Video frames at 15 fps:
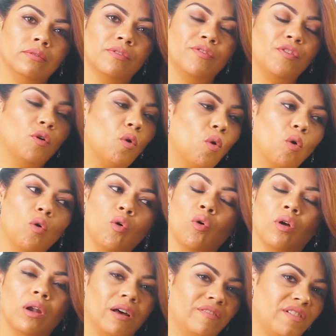for
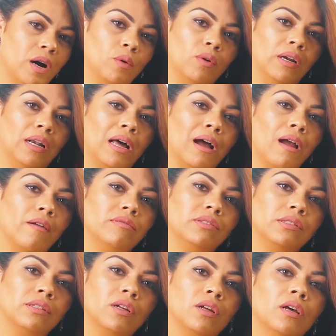all of our
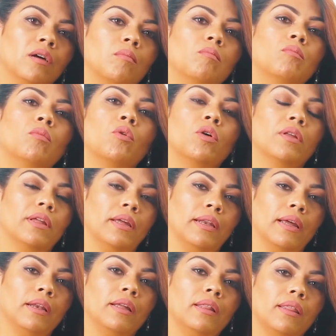lives more than
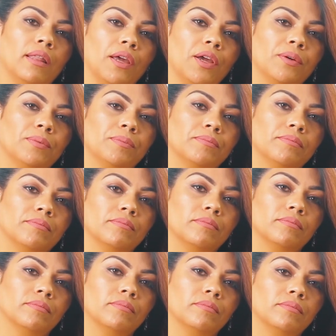anything.
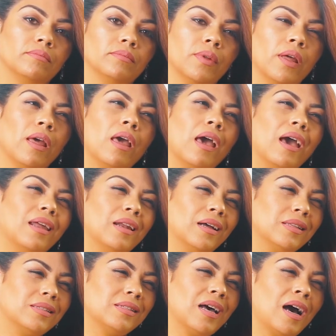And
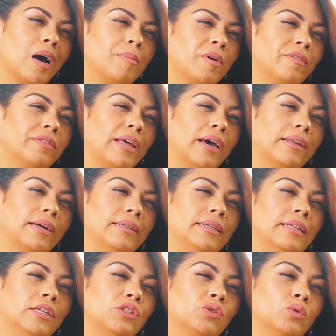on top of that, I
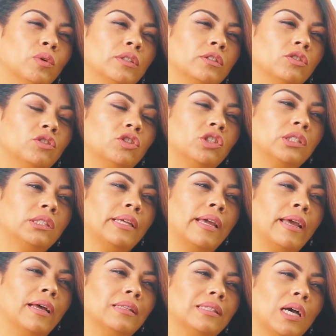needed to
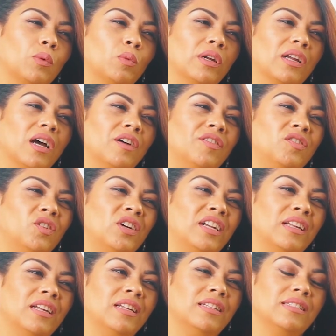understand that whatever it
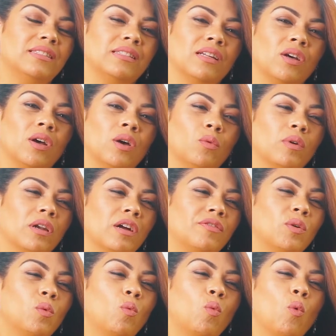is,
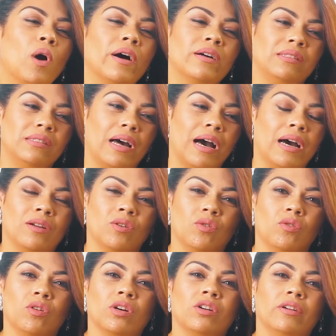whatever was out
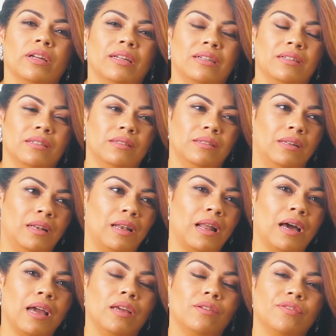of order in his
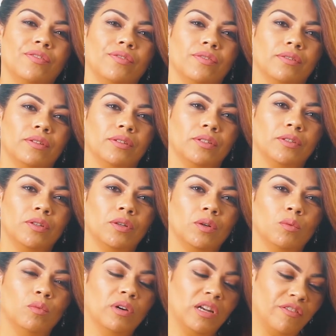life,
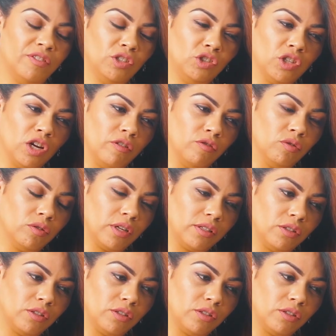whatever generational